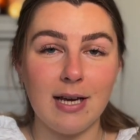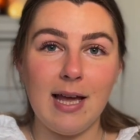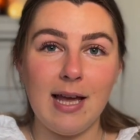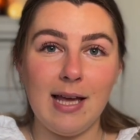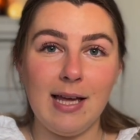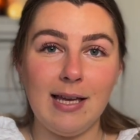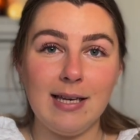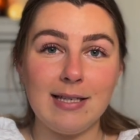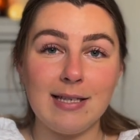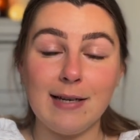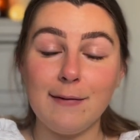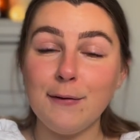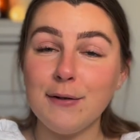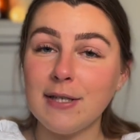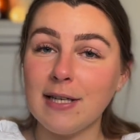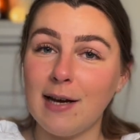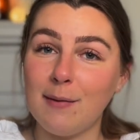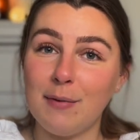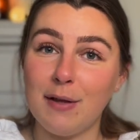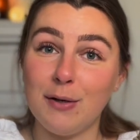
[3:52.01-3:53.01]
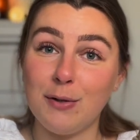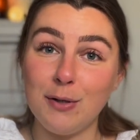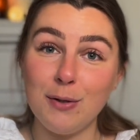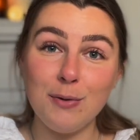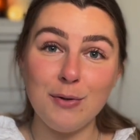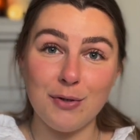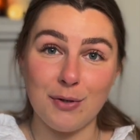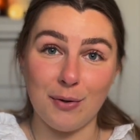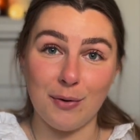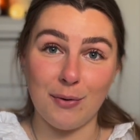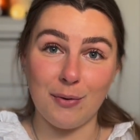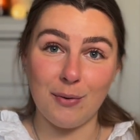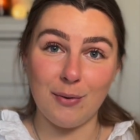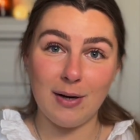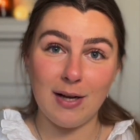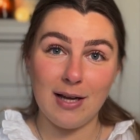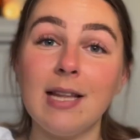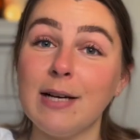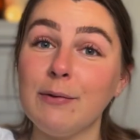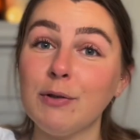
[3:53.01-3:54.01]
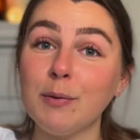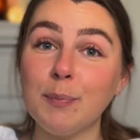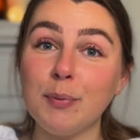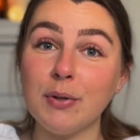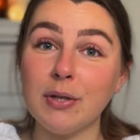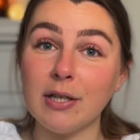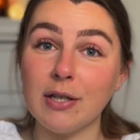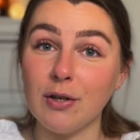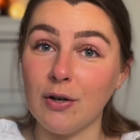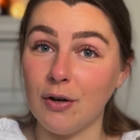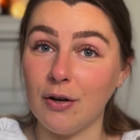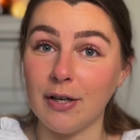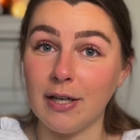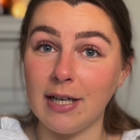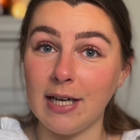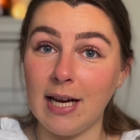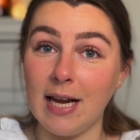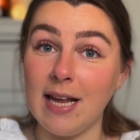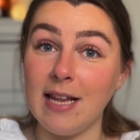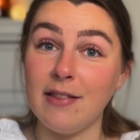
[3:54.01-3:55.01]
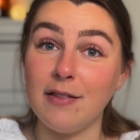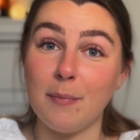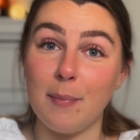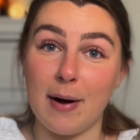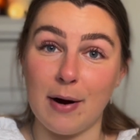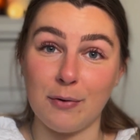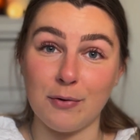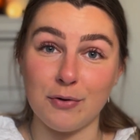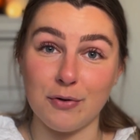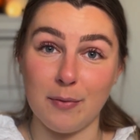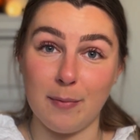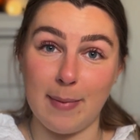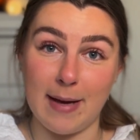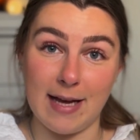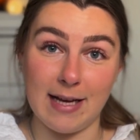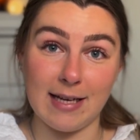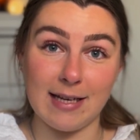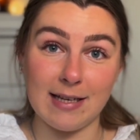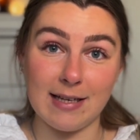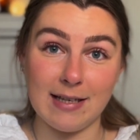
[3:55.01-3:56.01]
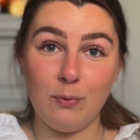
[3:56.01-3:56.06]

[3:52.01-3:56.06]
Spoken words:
And every time they do so, they will put a coin in the boundary bank,